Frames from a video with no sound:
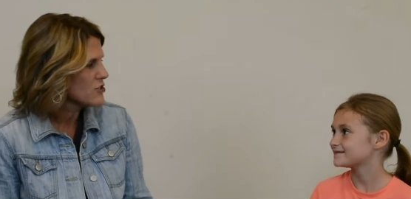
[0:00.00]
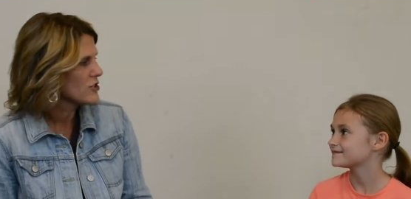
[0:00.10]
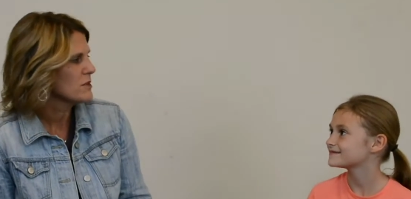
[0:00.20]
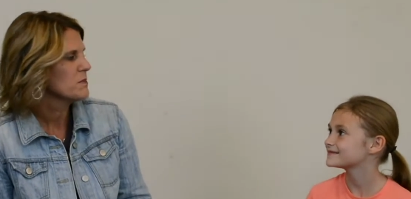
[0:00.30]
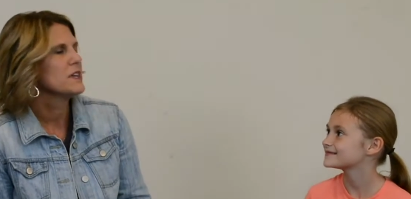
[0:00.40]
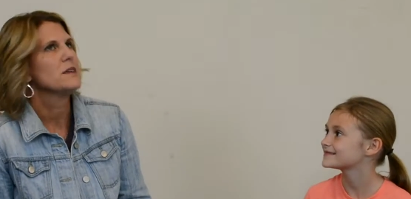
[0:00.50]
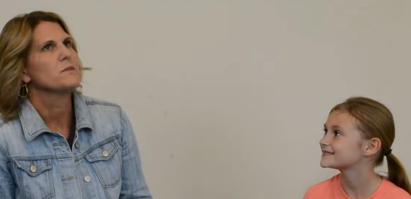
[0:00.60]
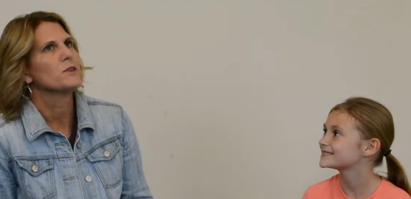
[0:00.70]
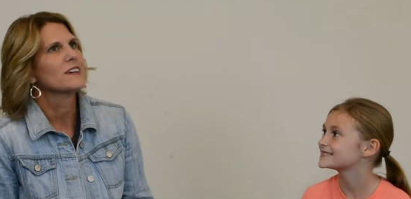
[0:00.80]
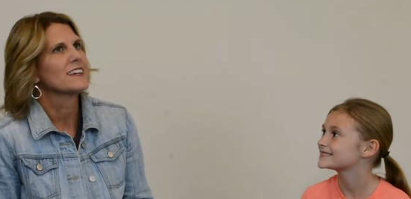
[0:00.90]
Speaker 1: should
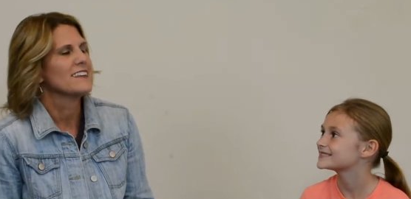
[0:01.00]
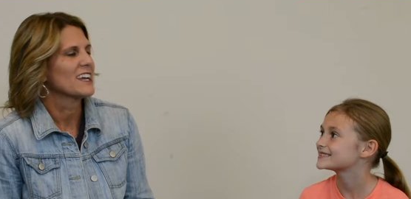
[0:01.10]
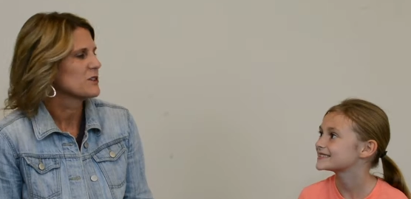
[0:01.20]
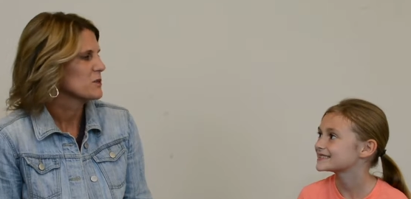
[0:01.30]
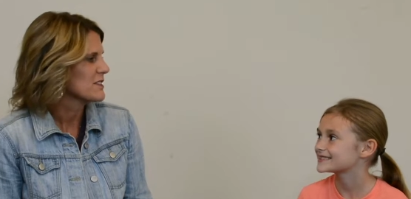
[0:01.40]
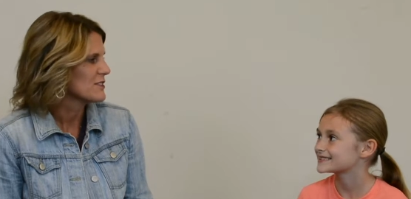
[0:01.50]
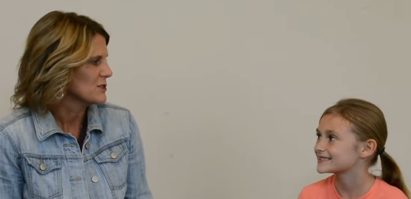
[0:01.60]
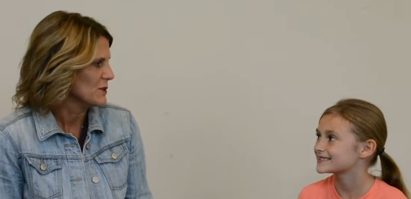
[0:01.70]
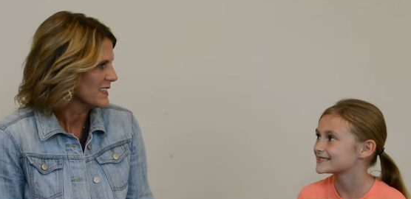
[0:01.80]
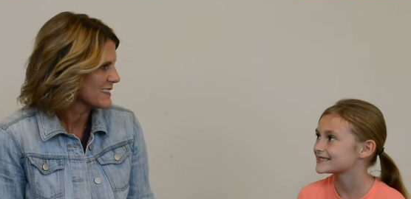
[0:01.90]
people connect with
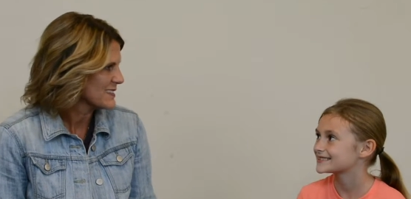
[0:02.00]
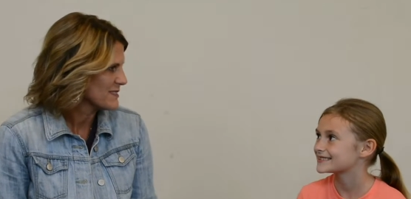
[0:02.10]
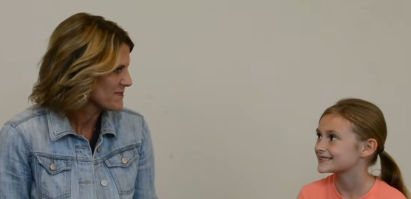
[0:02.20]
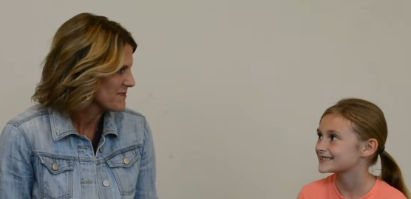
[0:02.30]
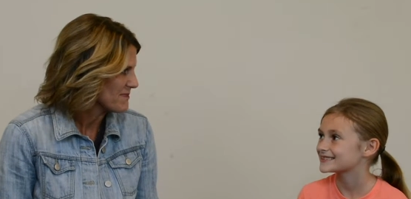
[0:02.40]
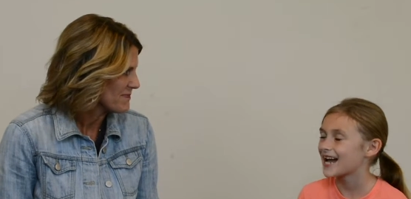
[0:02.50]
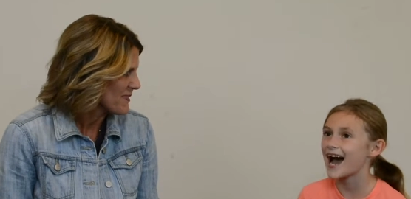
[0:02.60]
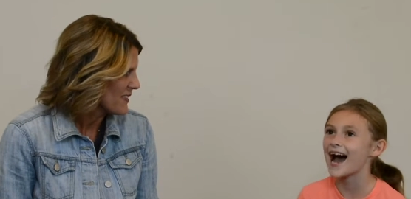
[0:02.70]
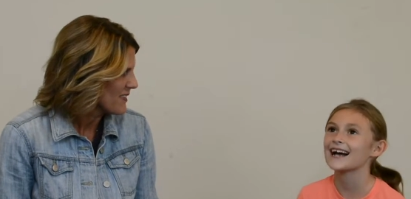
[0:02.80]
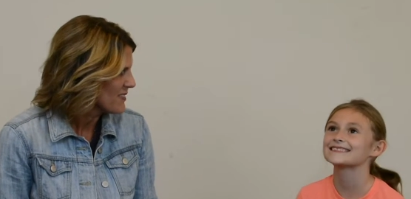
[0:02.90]
students?
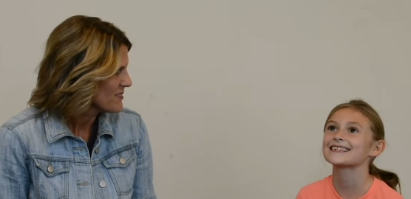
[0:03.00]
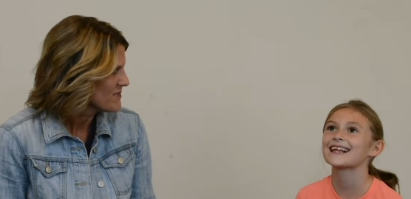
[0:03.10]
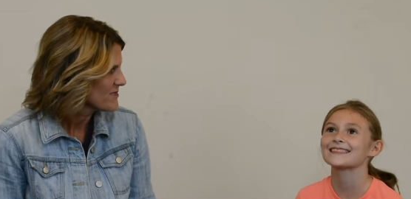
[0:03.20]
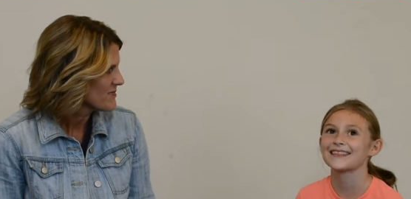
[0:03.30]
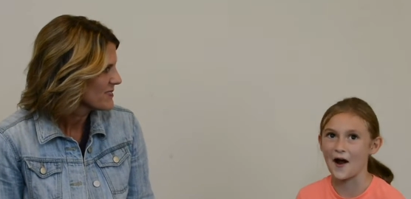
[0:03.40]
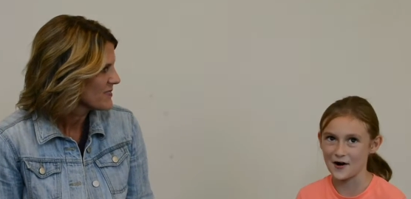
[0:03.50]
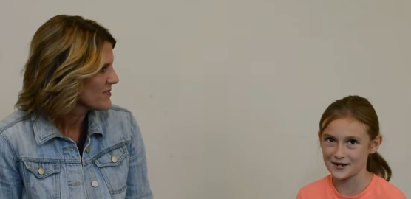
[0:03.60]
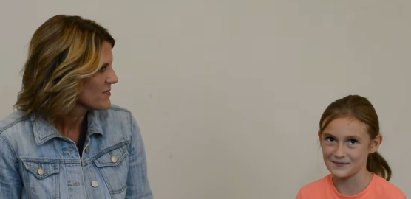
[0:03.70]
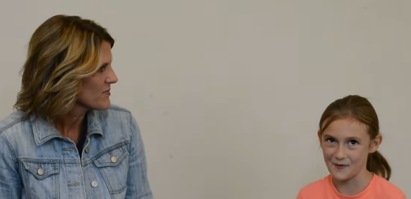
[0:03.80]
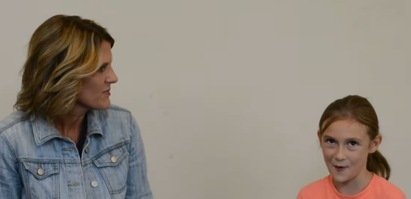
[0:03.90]
Uh,
Speaker 2: to
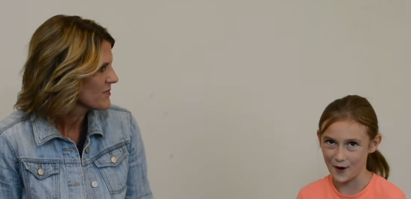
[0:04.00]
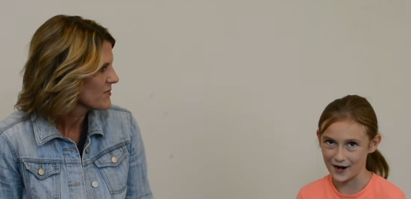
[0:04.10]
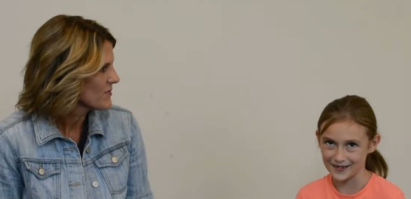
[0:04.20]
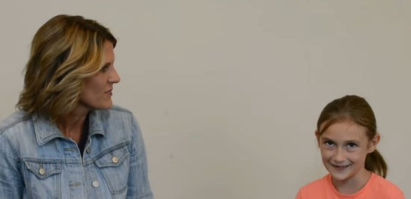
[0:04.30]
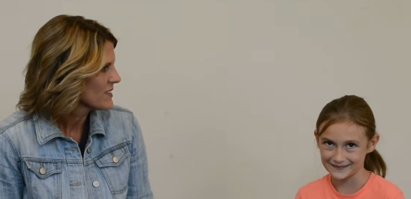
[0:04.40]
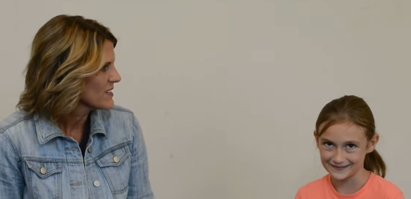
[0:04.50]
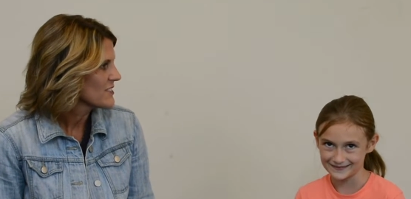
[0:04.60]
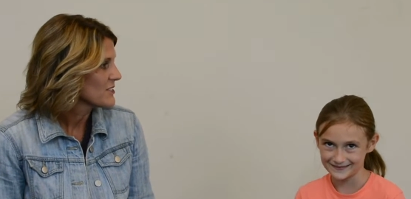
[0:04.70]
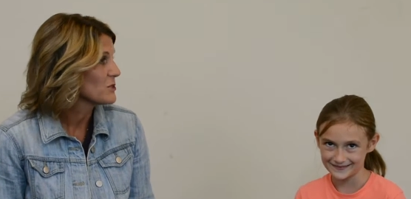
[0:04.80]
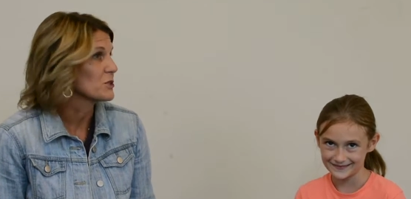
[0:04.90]
learn more.
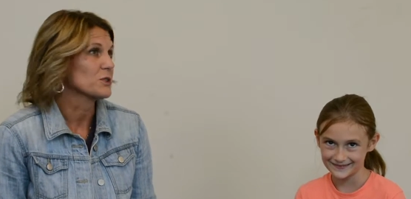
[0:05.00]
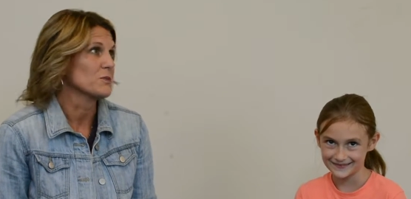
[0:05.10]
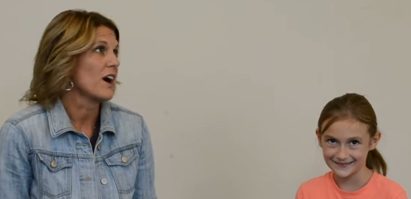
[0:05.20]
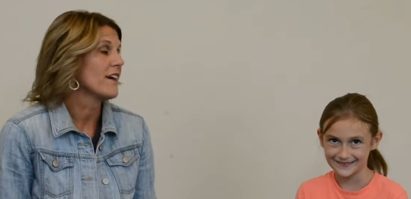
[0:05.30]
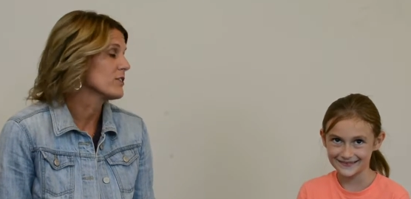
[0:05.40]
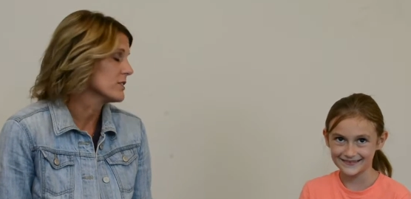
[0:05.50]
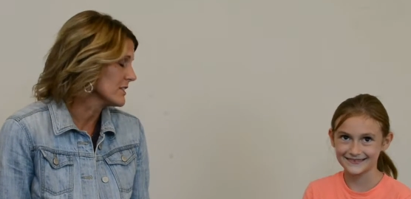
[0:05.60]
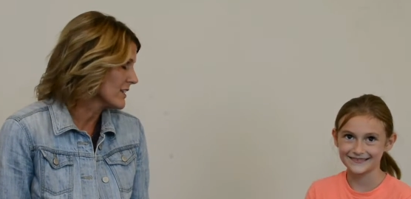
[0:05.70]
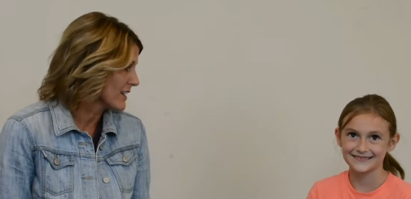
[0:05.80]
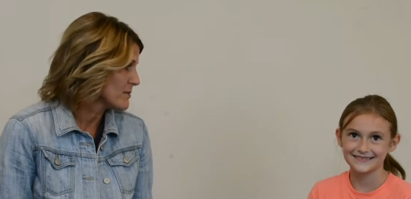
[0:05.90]
Speaker 1: To learn, I've learned a
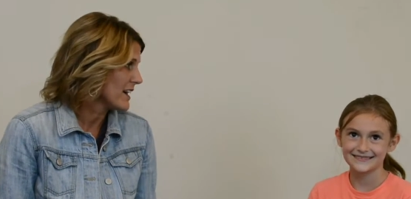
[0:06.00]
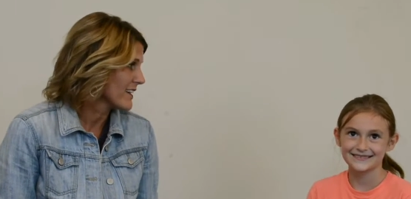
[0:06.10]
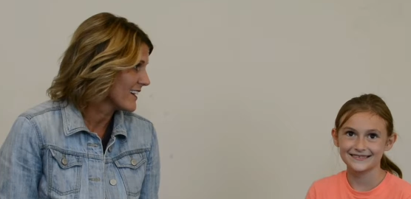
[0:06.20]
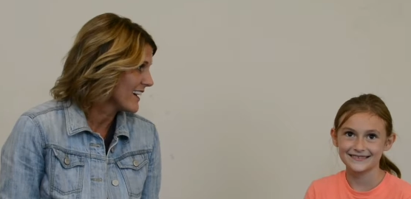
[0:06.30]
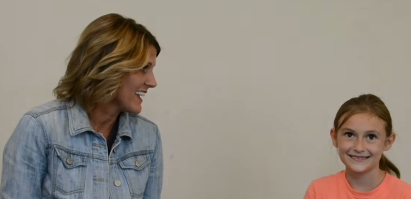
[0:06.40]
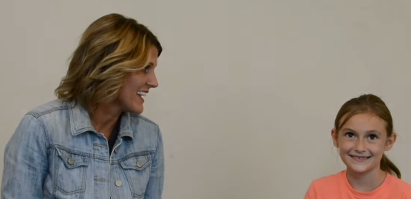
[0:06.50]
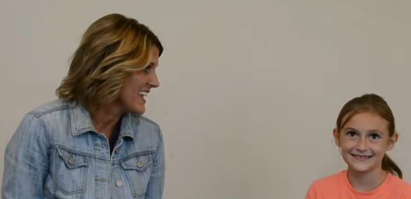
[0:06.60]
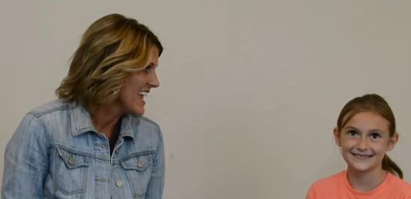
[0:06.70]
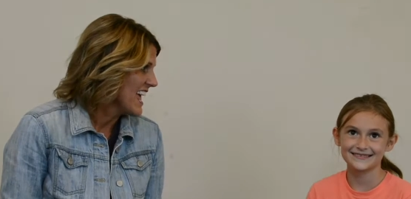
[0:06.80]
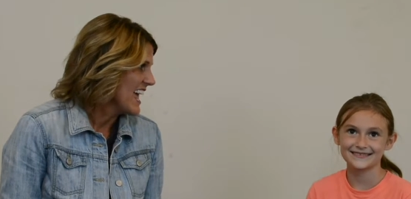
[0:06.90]
lot about
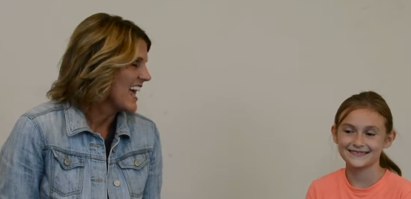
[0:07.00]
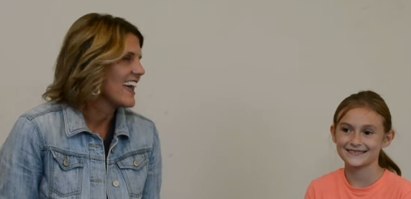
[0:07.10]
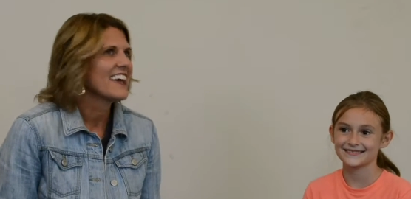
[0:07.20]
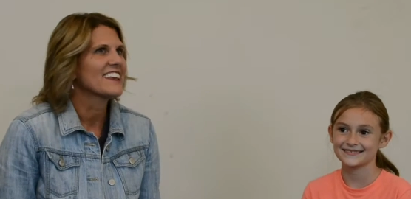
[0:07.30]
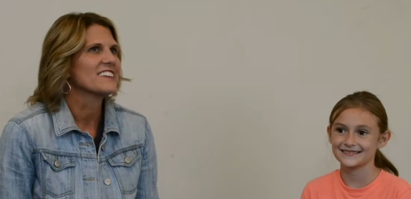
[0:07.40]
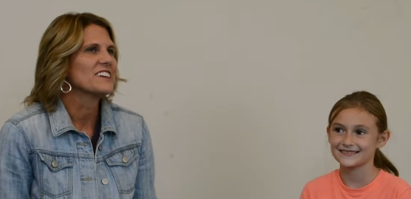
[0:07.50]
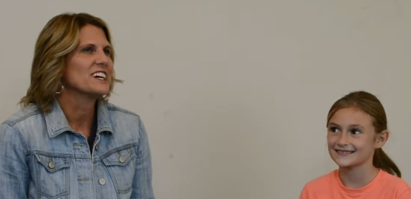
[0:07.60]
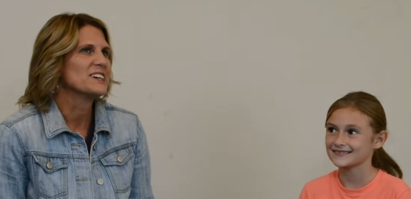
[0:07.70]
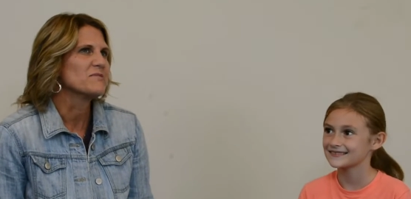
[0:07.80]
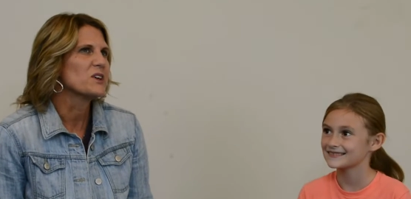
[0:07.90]
Kaya and
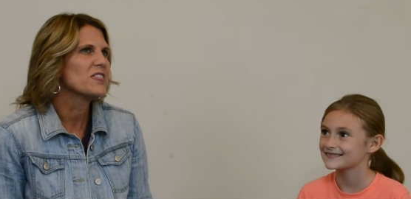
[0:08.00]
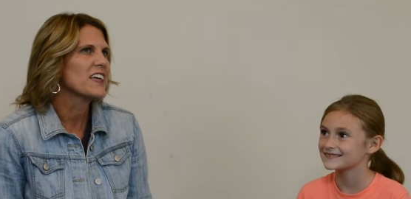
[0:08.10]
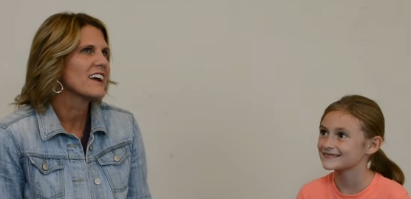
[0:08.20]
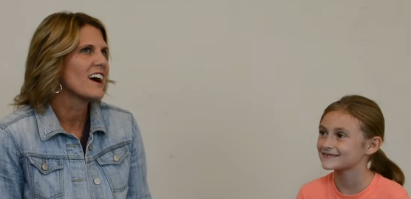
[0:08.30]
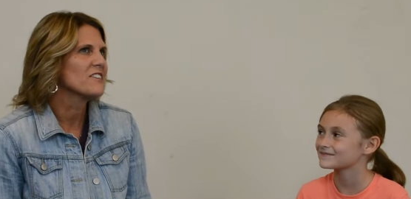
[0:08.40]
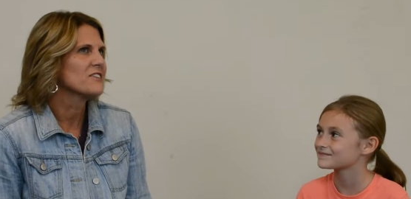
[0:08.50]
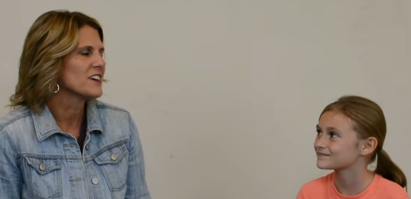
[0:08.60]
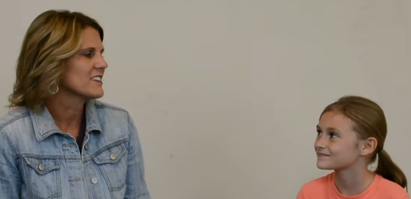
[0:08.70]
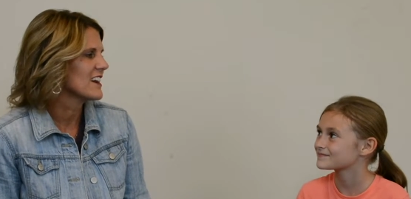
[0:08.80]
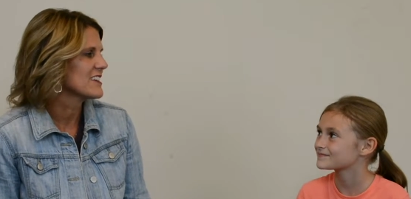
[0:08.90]
um, one thing I
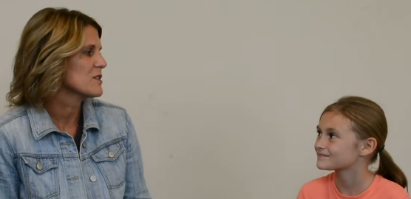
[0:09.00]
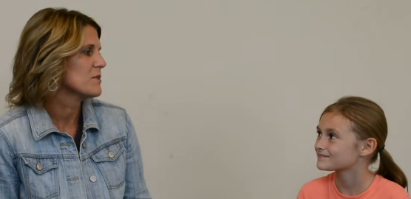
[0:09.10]
found nice